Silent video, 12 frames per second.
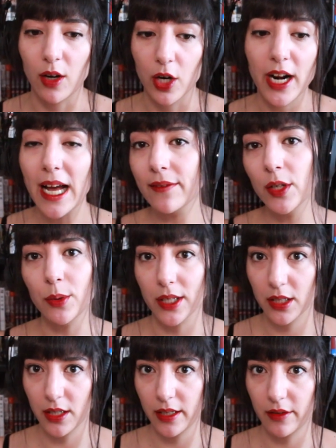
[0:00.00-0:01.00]
or
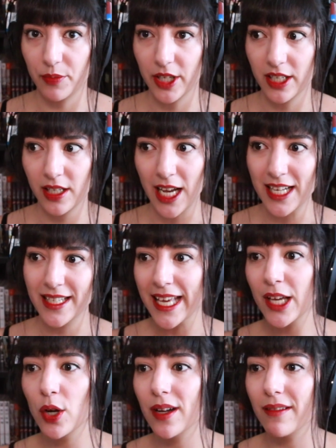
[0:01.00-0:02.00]
everyone could have been, and
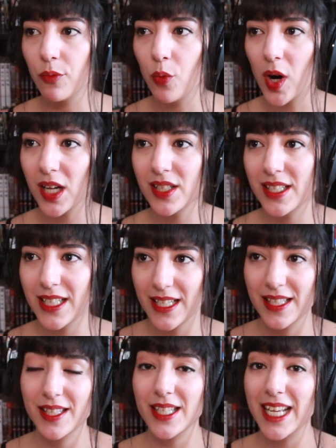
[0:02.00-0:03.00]
they could have won
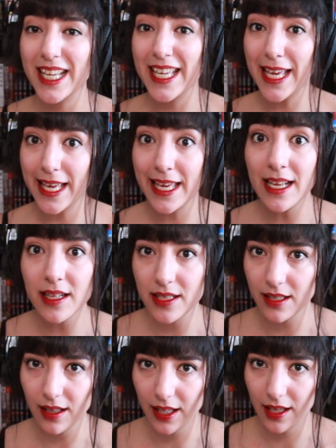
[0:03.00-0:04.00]
this
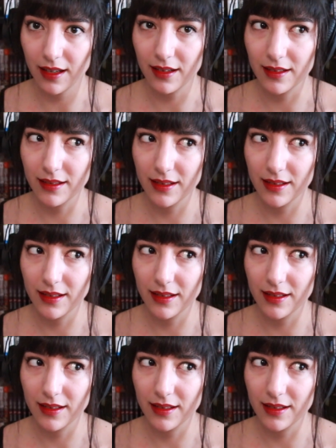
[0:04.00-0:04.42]
easily.